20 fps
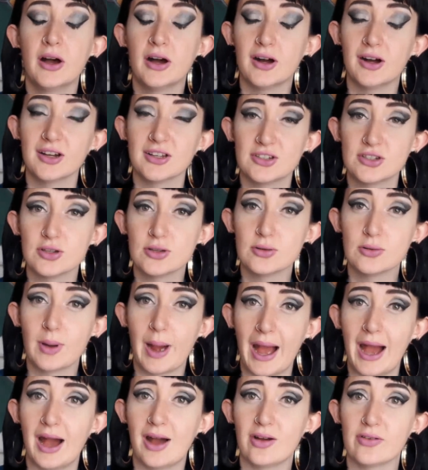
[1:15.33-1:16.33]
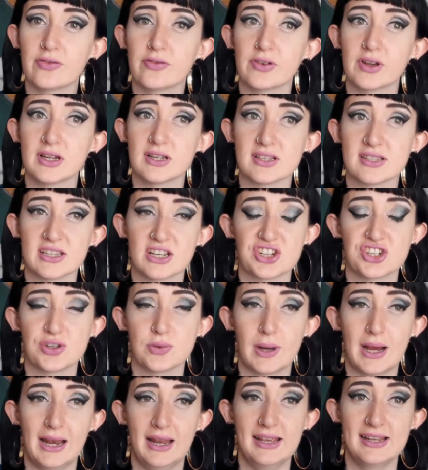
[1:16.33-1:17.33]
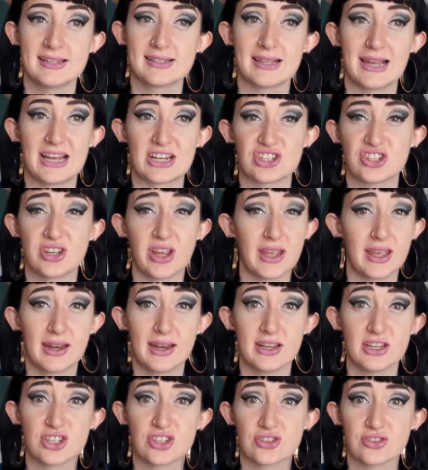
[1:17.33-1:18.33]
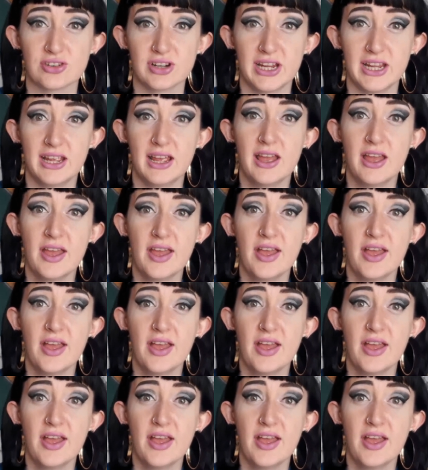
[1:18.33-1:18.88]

I do have a sexuality/dating history